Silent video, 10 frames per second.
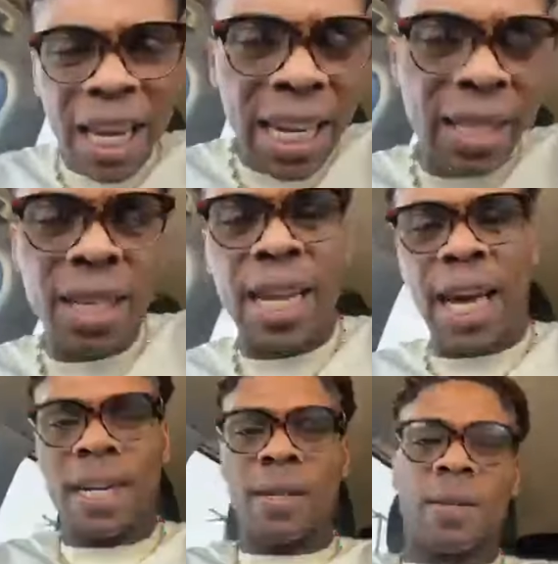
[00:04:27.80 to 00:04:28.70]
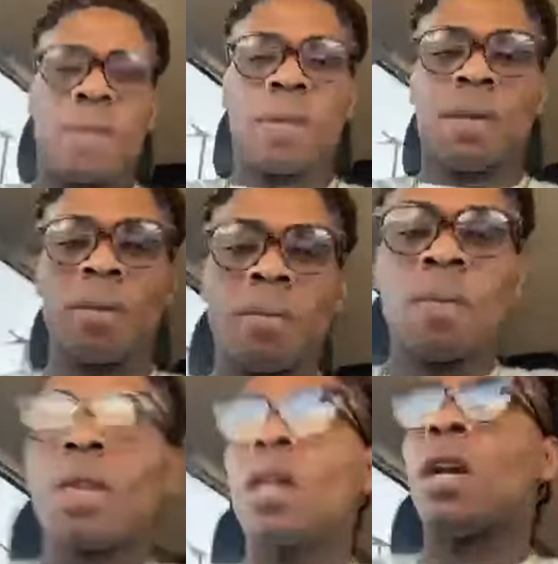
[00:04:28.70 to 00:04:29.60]
you catching that?
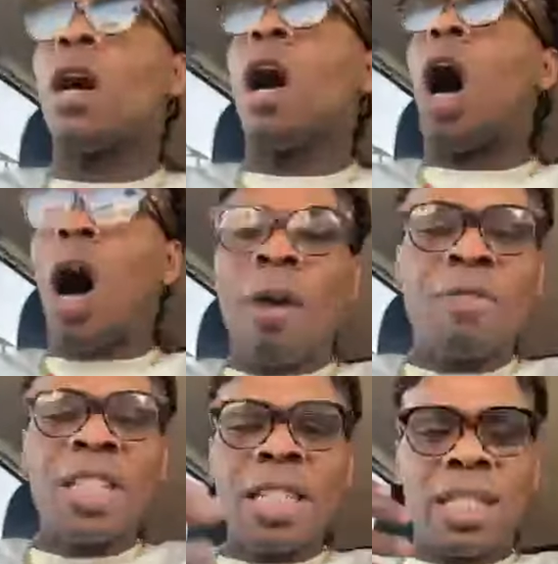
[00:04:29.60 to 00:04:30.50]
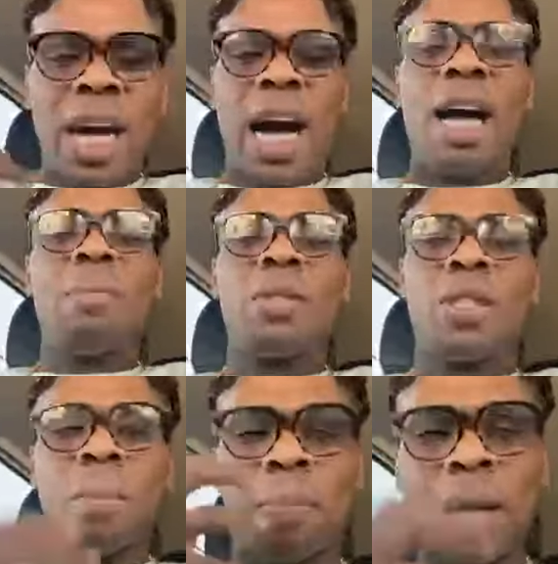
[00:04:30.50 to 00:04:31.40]

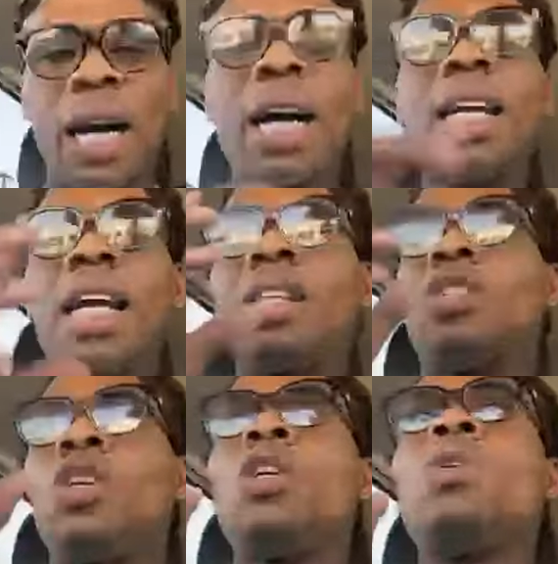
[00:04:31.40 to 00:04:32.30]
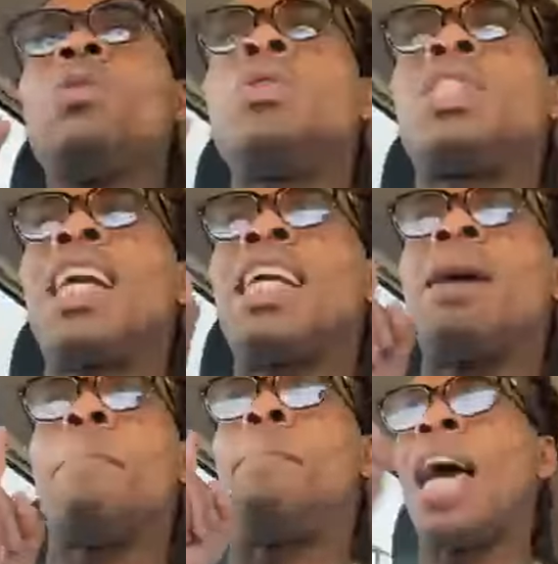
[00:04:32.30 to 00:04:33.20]
Oftentimes, the blood is used
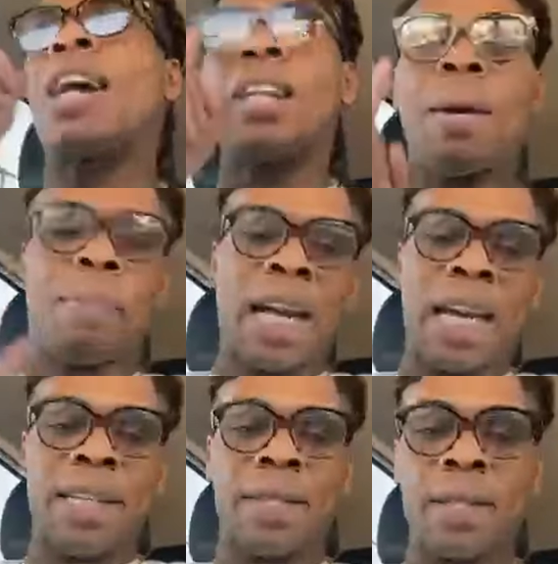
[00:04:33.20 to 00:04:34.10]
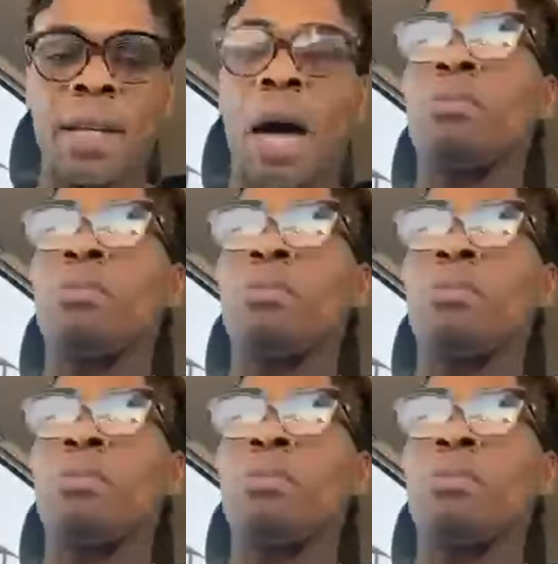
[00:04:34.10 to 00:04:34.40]
in a beggarly place.